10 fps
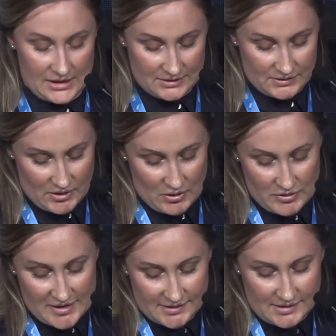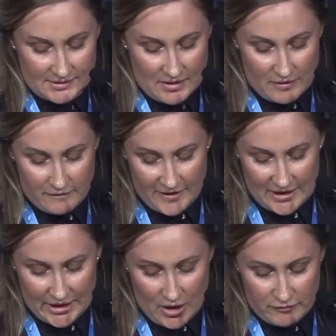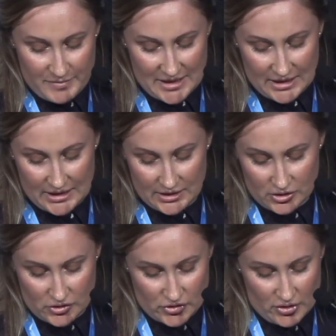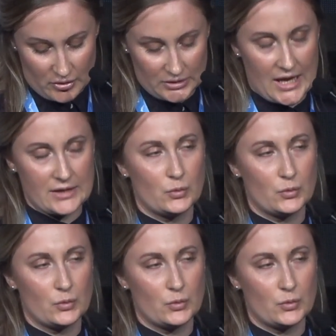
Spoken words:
So this is the feeling of being in control and